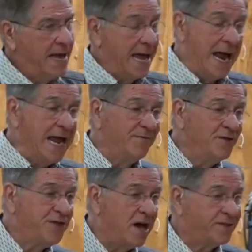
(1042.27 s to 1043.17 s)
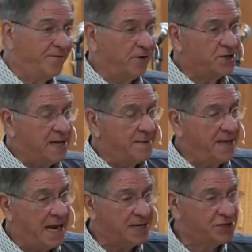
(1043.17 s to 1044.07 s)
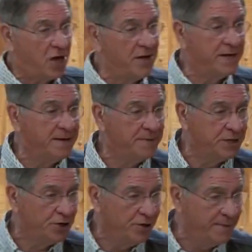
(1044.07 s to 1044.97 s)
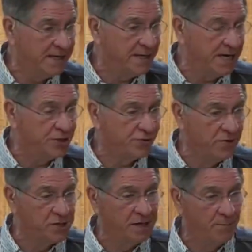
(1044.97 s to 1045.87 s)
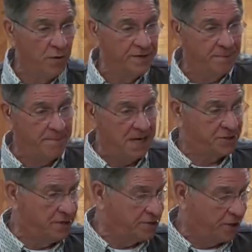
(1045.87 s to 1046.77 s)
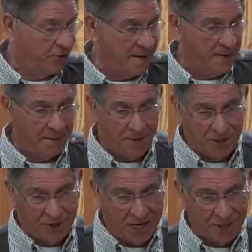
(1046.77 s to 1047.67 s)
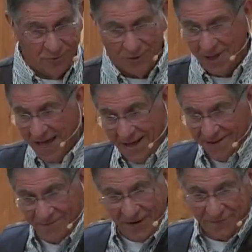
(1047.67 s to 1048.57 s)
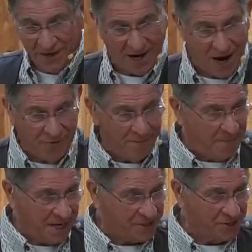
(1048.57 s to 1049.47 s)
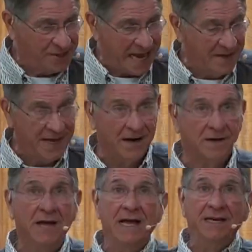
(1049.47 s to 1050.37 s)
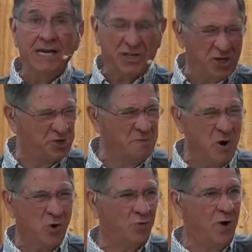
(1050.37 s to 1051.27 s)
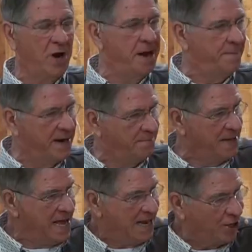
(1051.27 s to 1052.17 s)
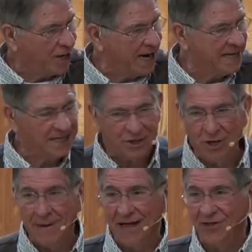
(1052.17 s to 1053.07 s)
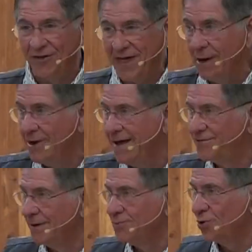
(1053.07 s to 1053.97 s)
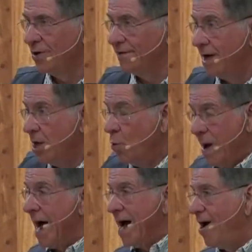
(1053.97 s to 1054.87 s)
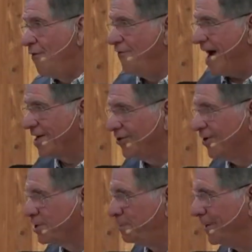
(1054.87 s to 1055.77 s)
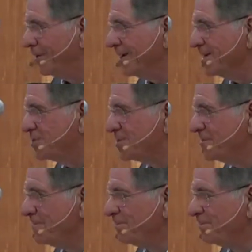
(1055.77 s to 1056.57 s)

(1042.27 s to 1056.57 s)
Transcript: And I even thought the first time that I saw the empty tomb in, in Jerusalem over the bus, there's a great big bus station with 50, 100 buses down there, diesel smoke rolling up, and I'm looking at the tomb. I thought that would have some sort of a wow factor experience.